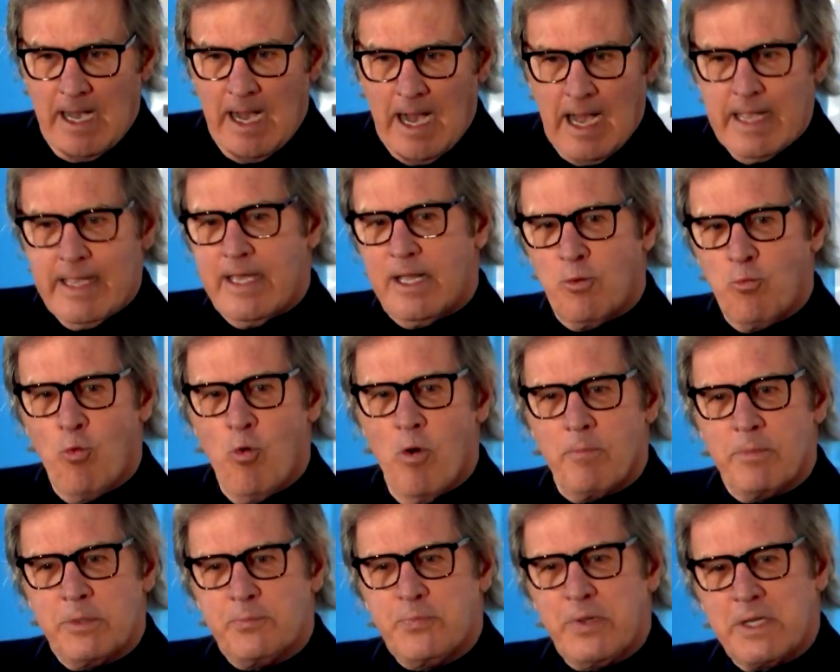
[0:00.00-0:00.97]
I had a
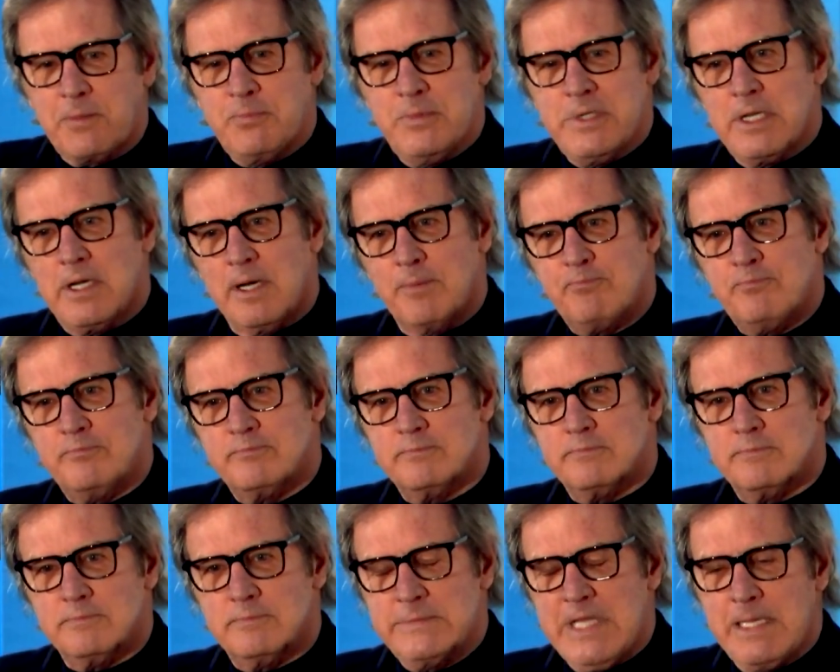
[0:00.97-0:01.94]
woman pick me up
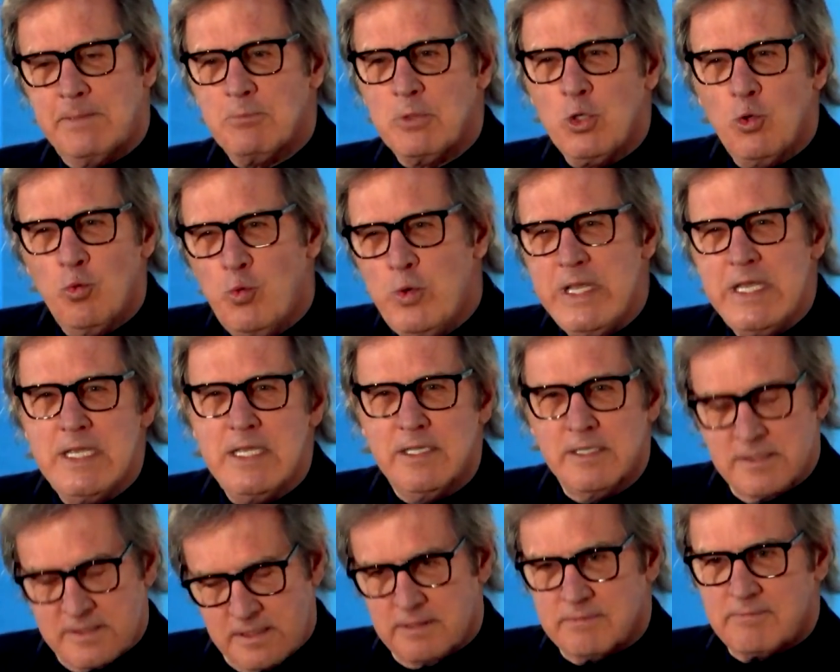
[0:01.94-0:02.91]
named
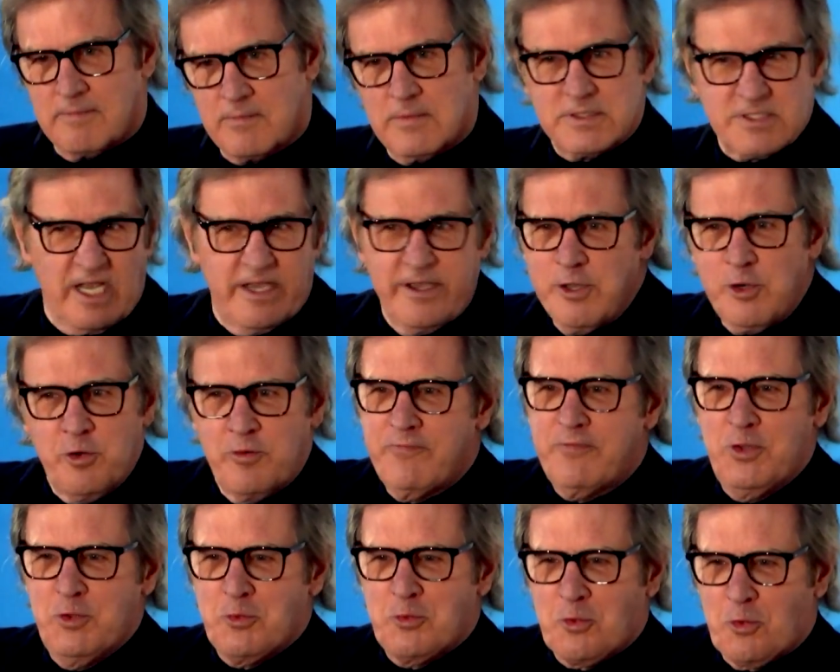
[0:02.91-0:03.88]
Louise, because I
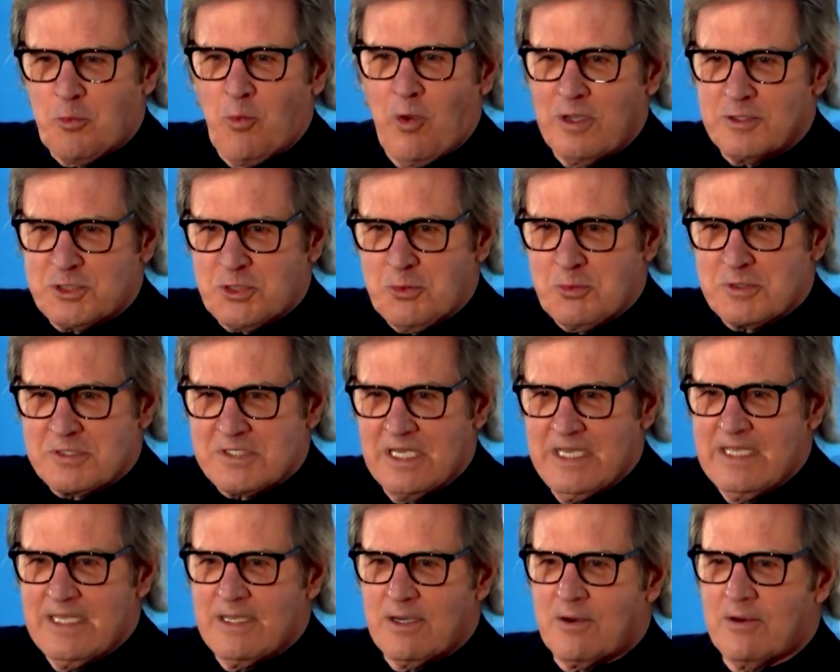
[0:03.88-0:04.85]
interviewed her while she was
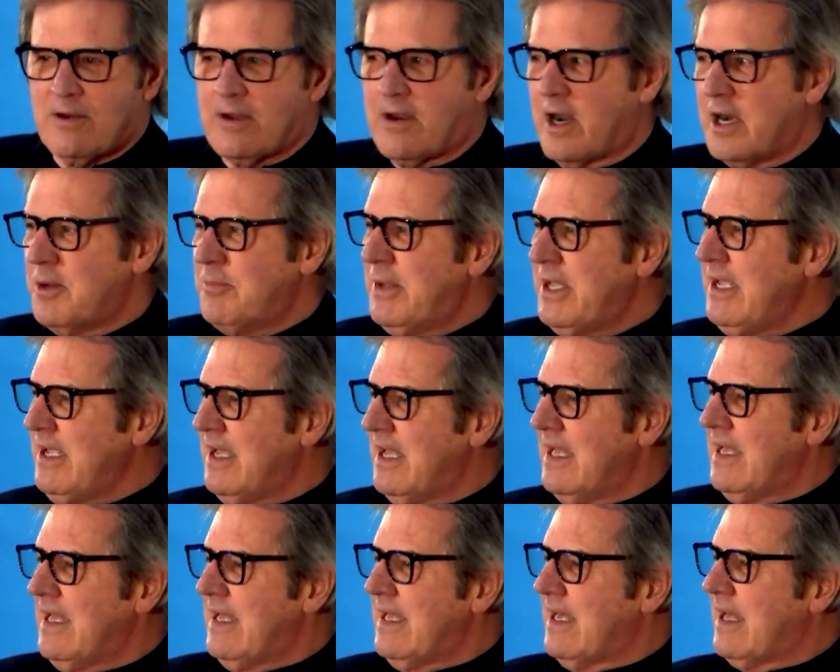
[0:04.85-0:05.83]
hiring me.
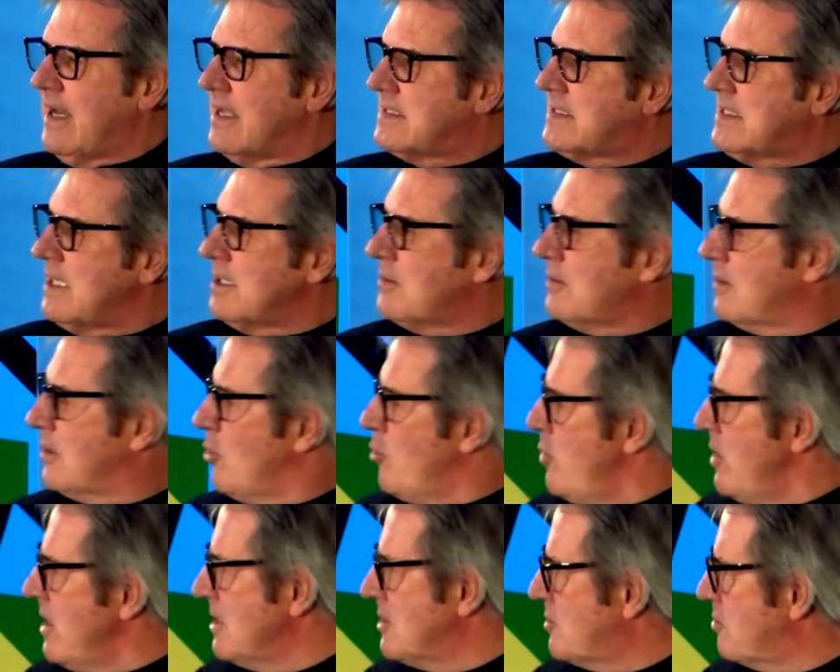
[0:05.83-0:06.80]
And I said,
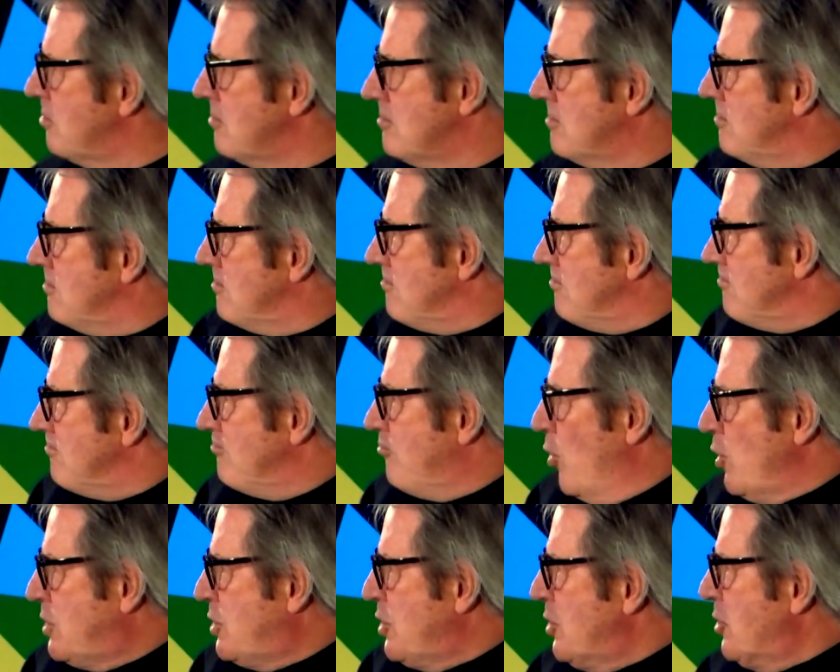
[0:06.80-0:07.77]
Louise,
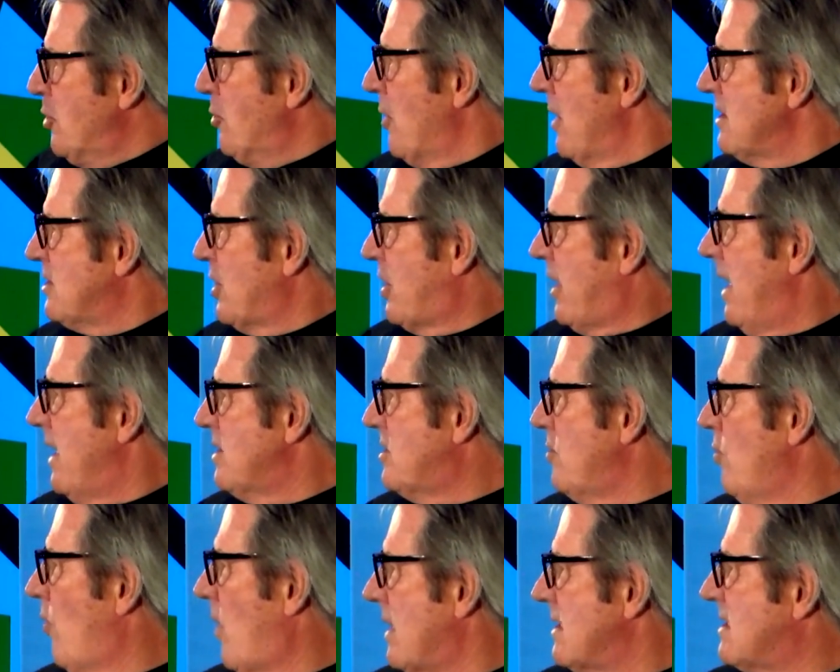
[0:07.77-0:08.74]
what'd you do
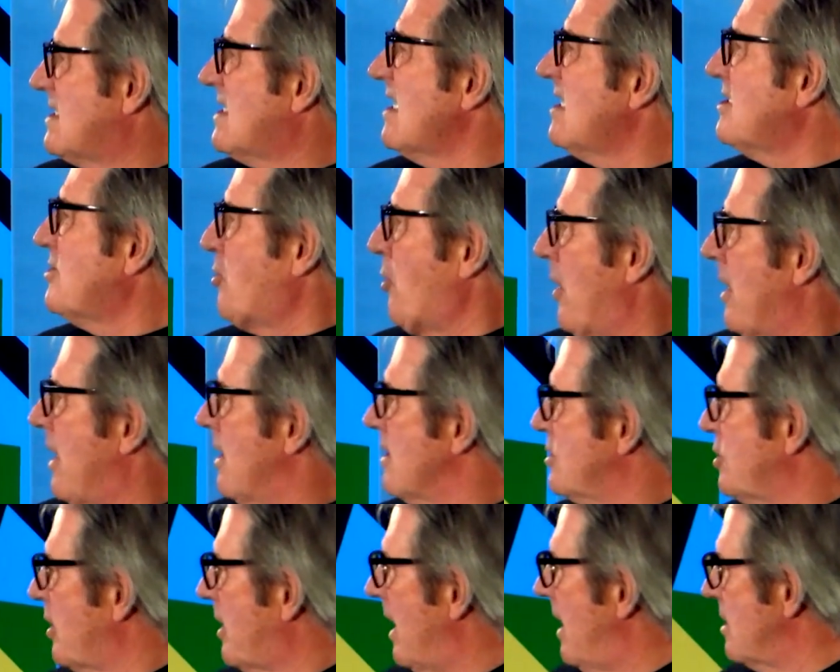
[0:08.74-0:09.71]
education-wise? Sixth grade
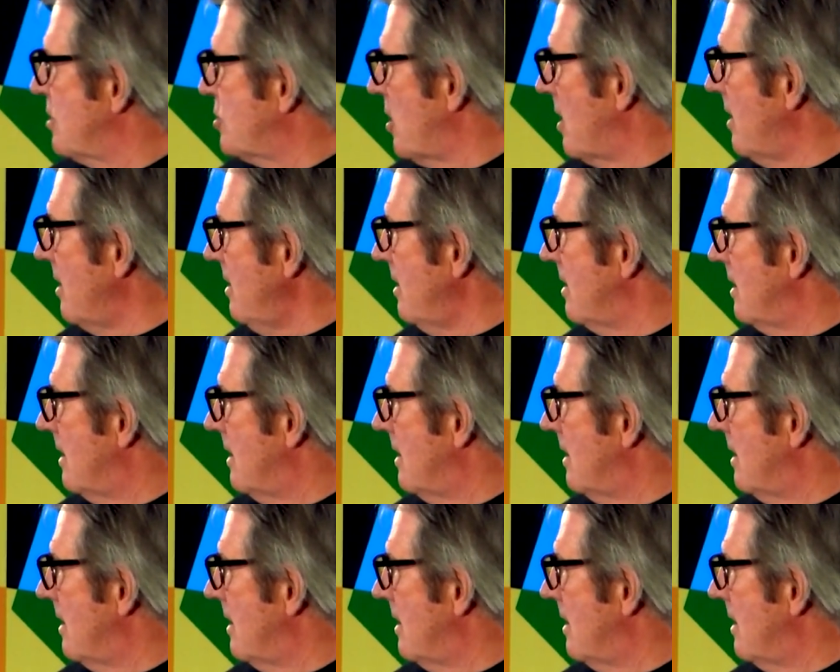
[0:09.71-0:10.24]
education?